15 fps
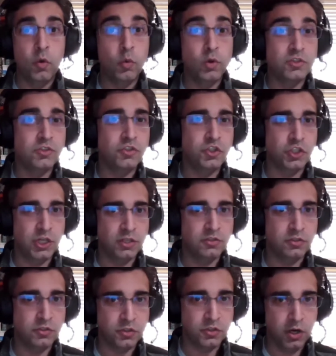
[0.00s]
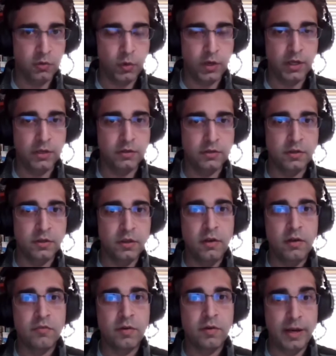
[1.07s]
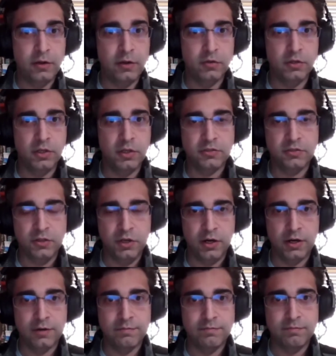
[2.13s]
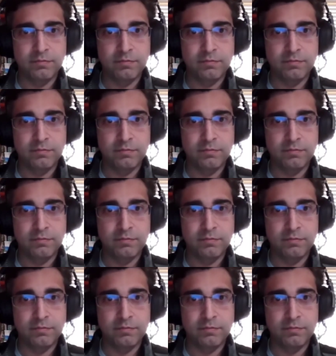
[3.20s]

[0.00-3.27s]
was Gene Starwind from Outlaw Star.